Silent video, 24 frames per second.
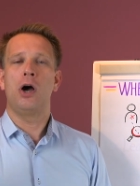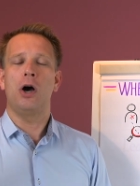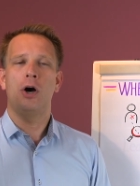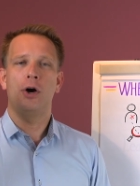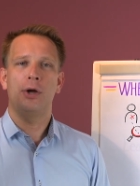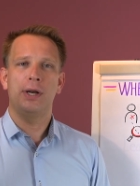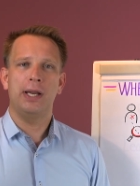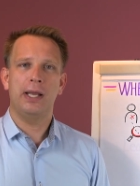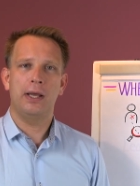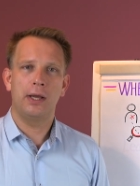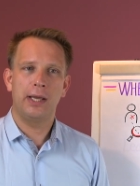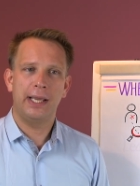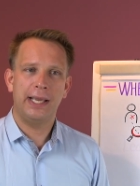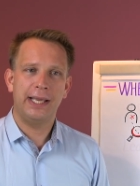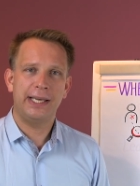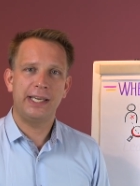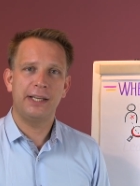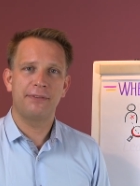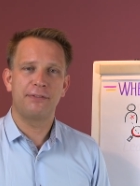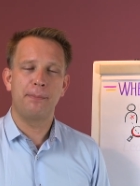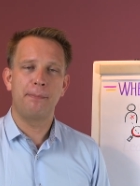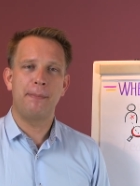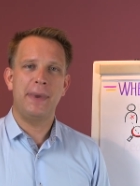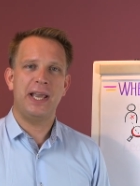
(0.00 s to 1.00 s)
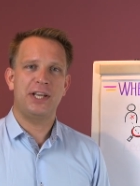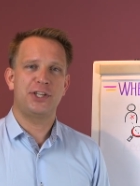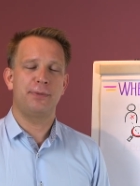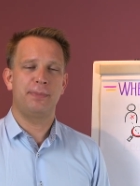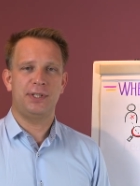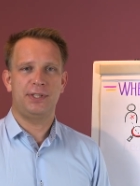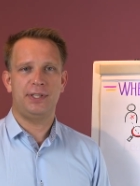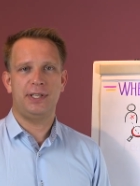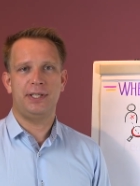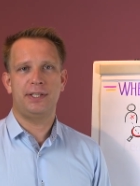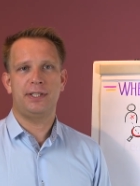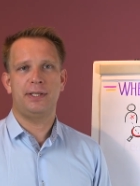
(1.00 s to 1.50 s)
on any of the
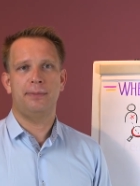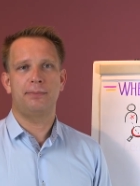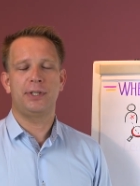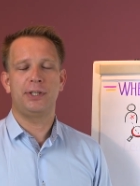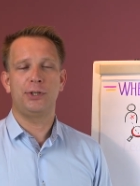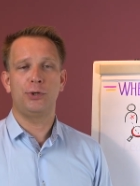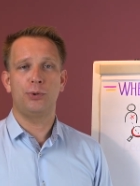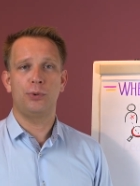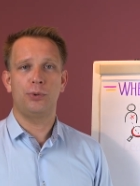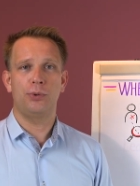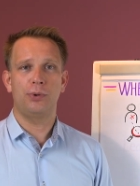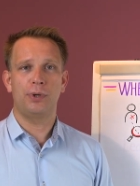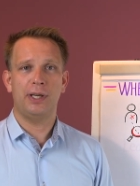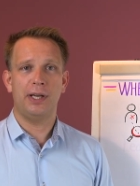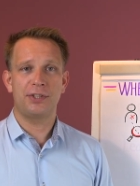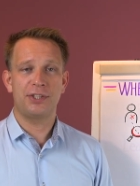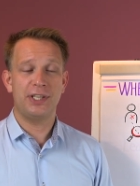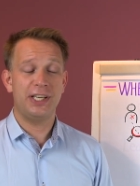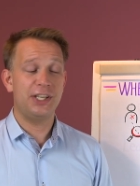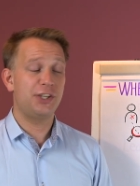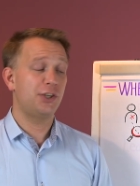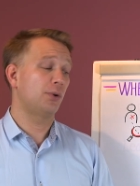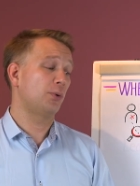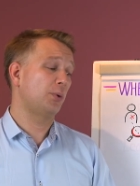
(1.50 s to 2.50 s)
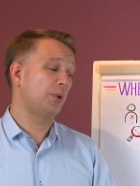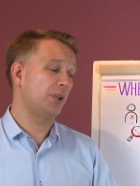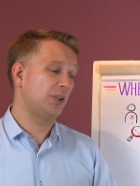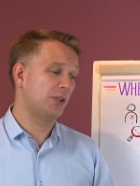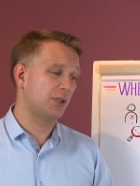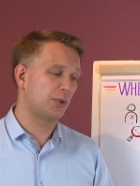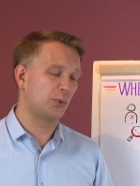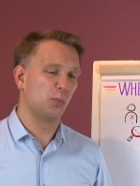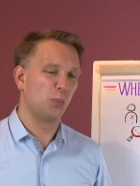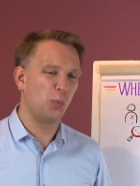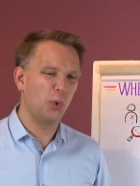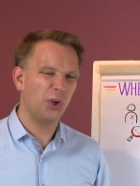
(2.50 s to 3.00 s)
measurement systems in your organization or you
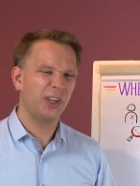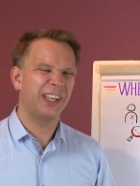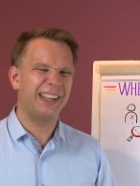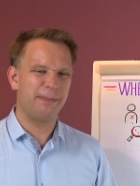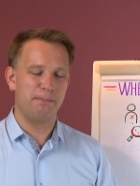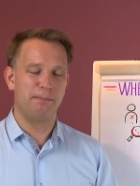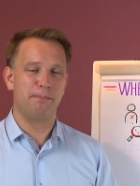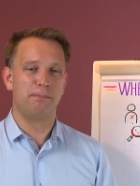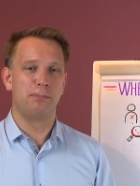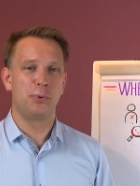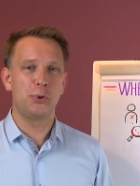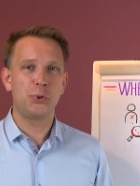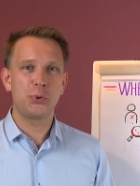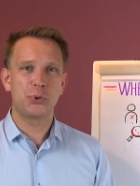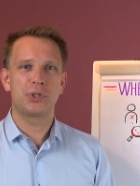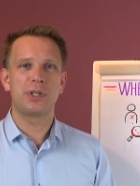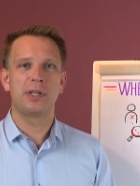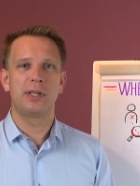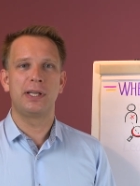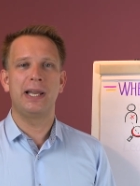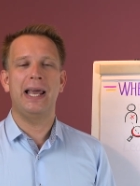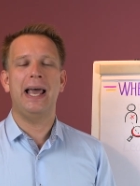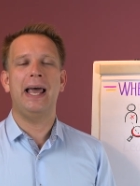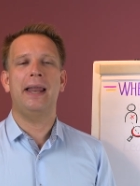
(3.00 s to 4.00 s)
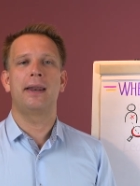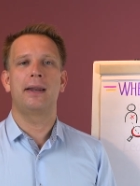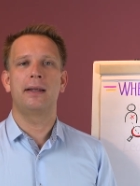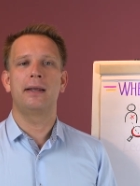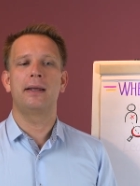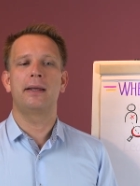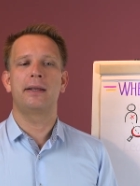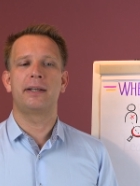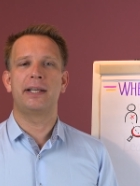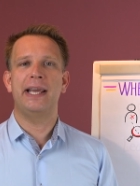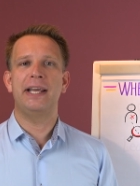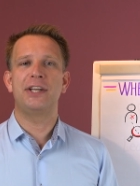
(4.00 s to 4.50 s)
just want to boost that
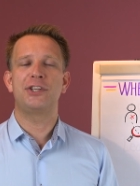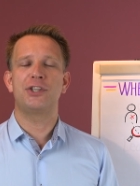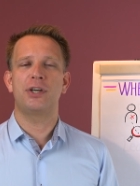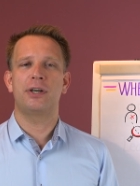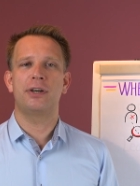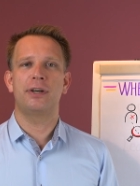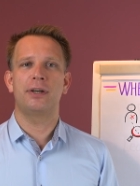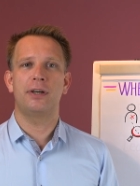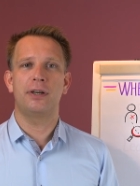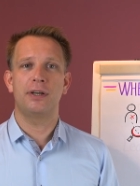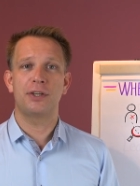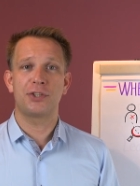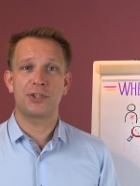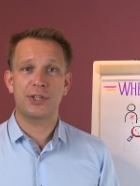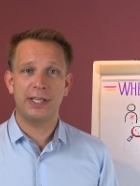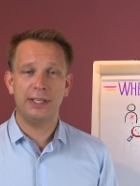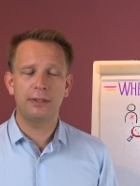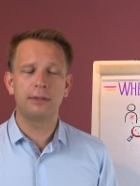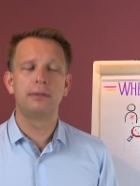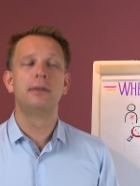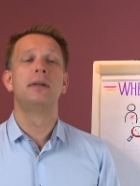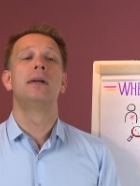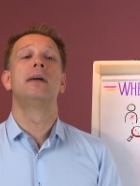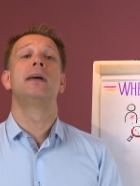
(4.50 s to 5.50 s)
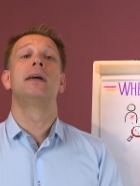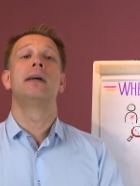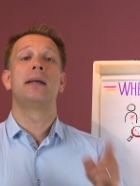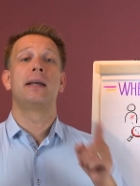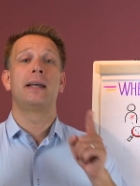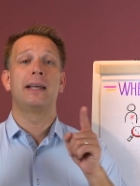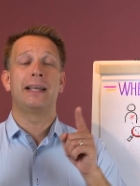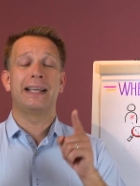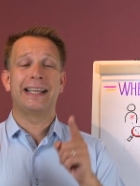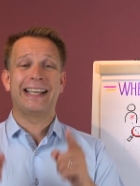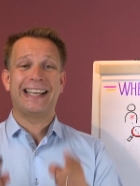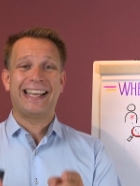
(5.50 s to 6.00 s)
Gauge R&R skill,
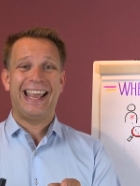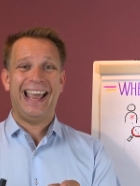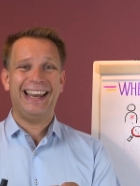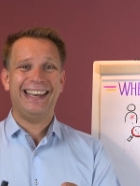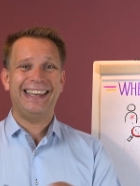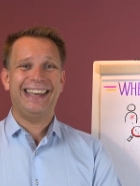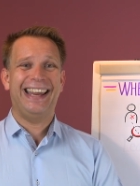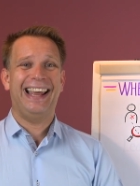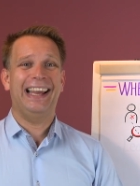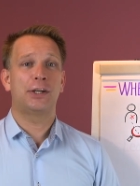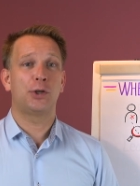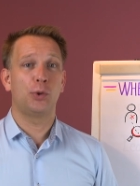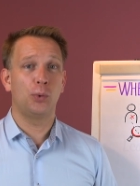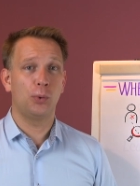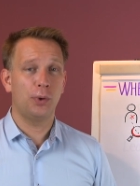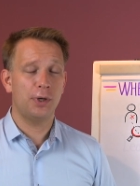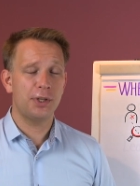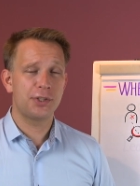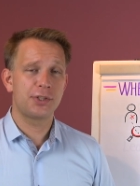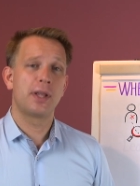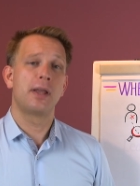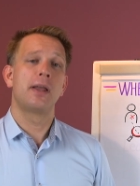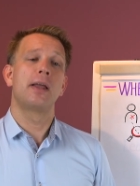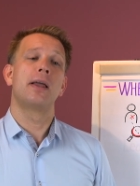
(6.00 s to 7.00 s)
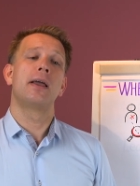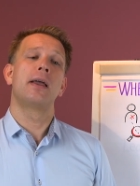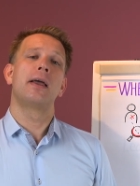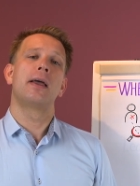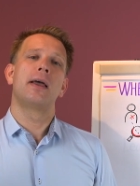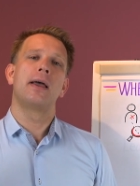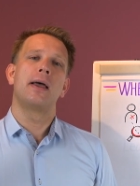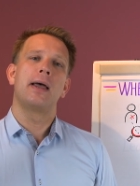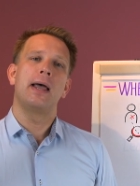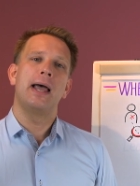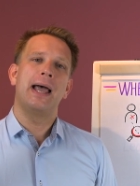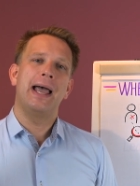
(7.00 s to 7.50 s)
get that course.
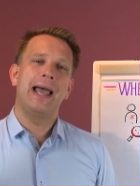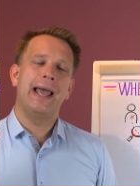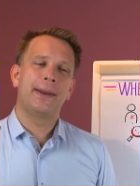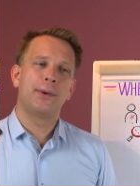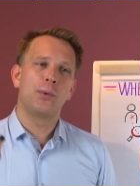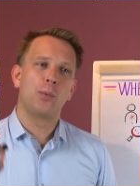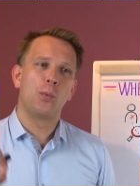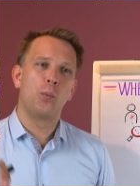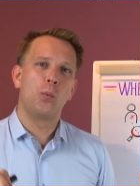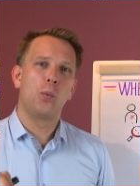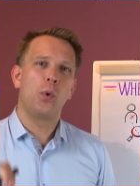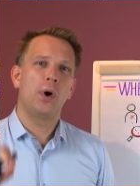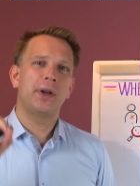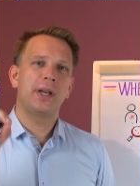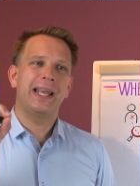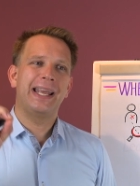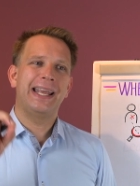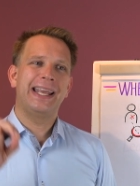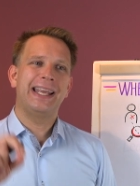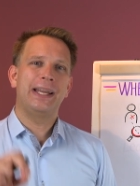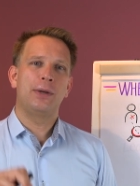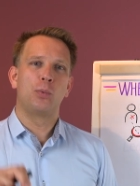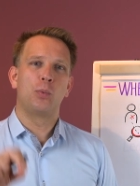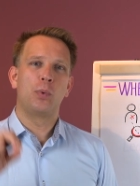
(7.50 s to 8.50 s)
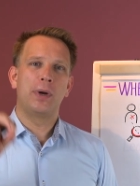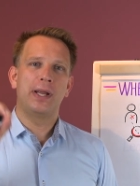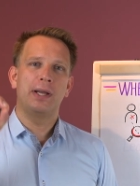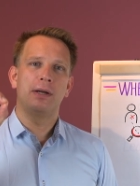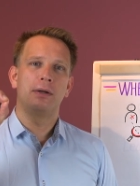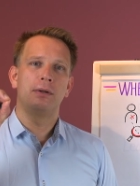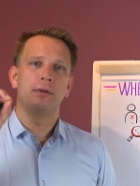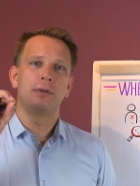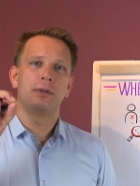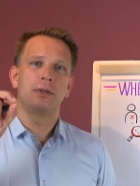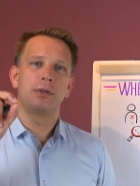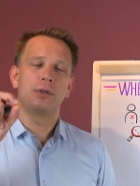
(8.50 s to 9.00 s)
And what it
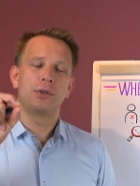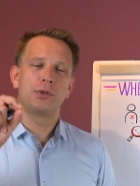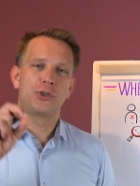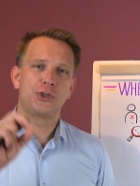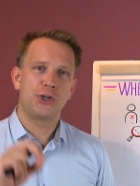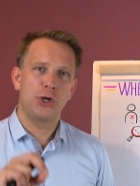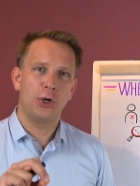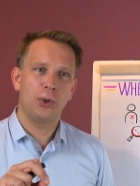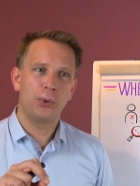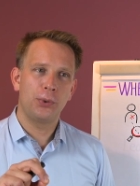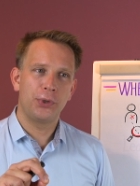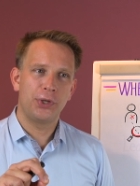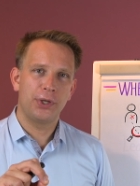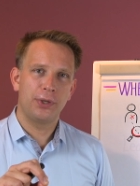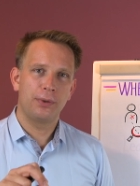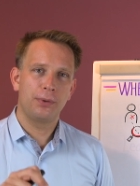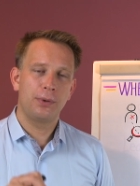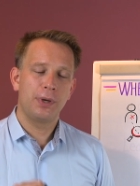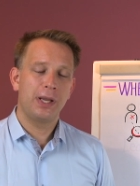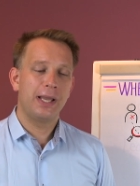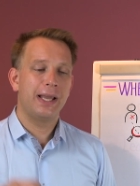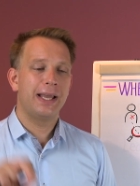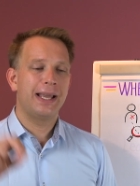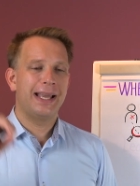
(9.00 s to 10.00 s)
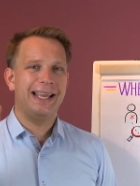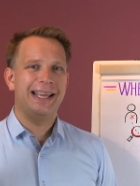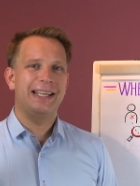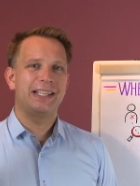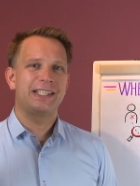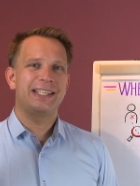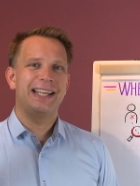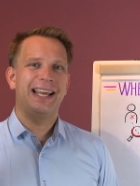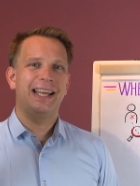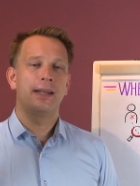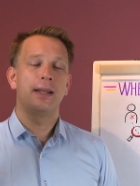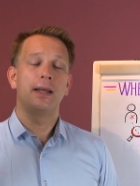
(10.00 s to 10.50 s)
will show you
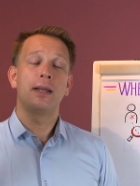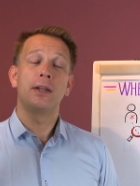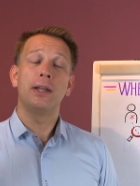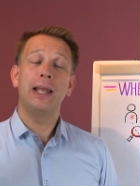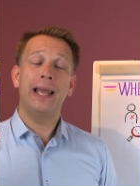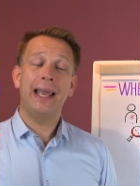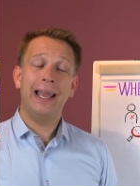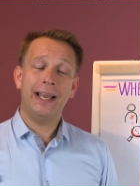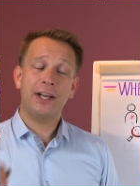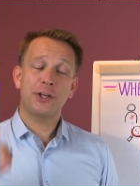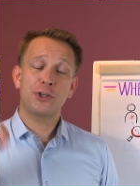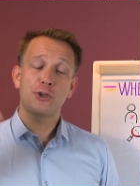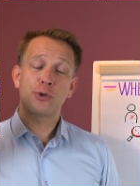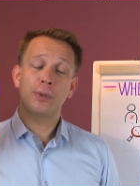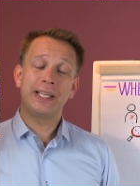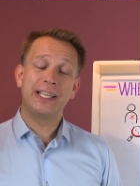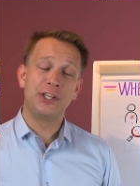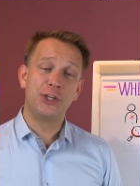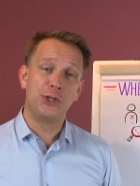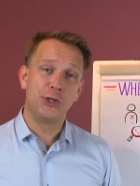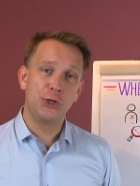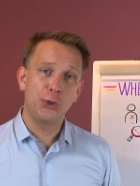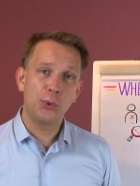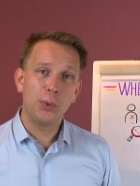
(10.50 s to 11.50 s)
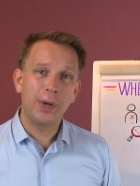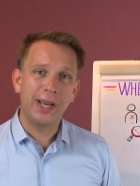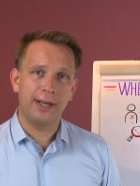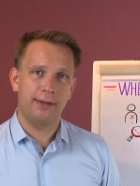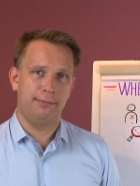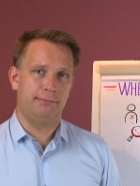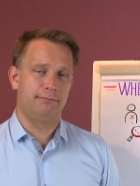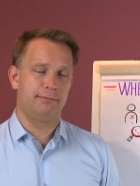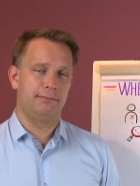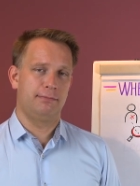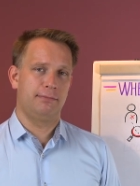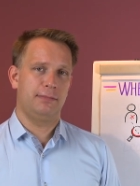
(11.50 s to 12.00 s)
is that actually
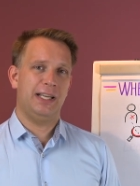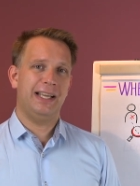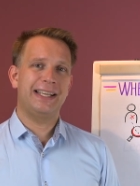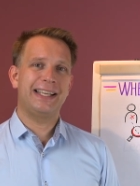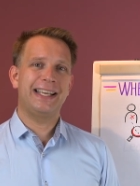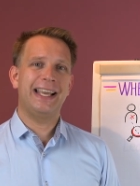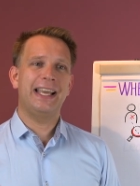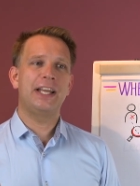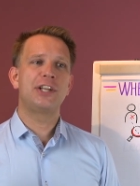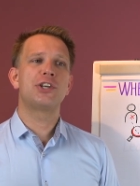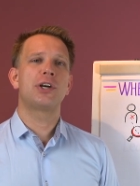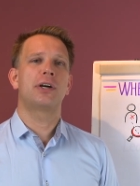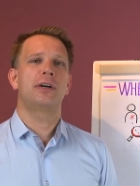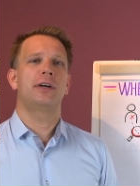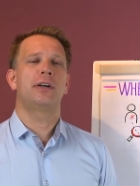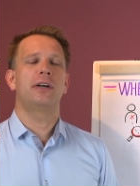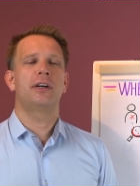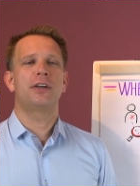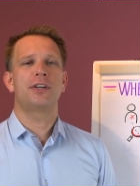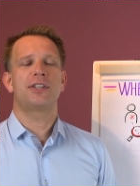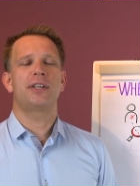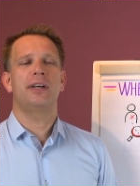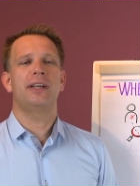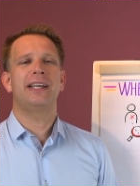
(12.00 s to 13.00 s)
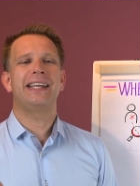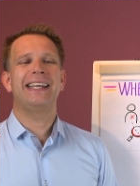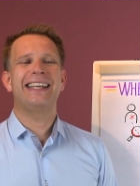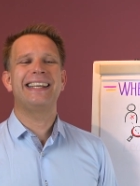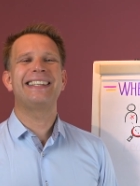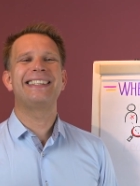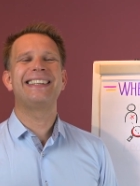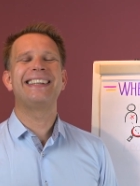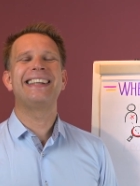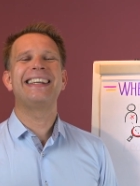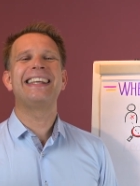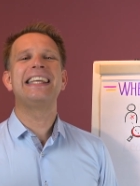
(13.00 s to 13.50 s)
doing a gauge R&R study
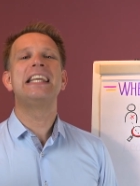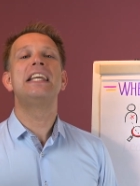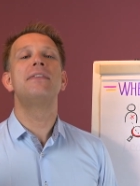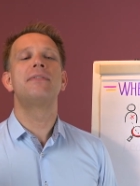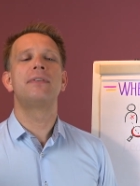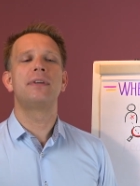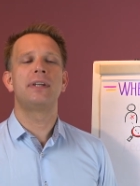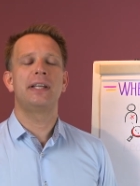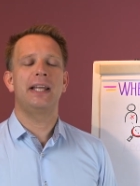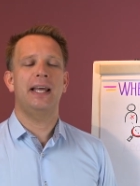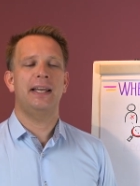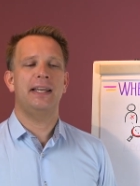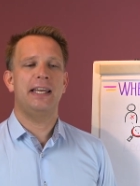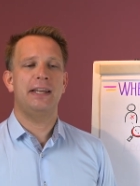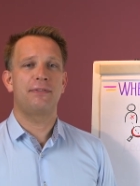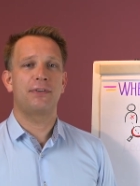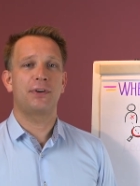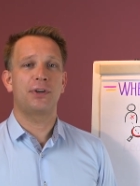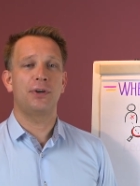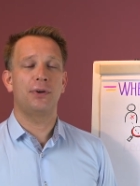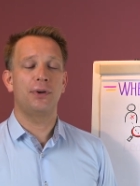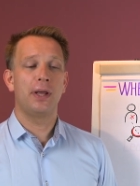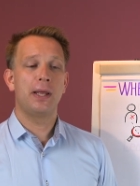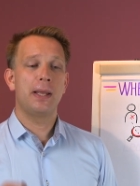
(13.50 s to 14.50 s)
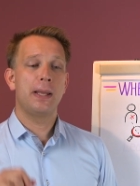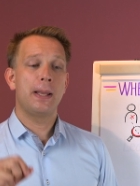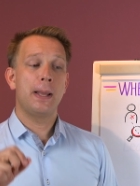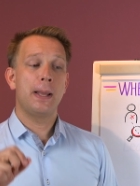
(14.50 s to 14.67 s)
isn't even that difficult.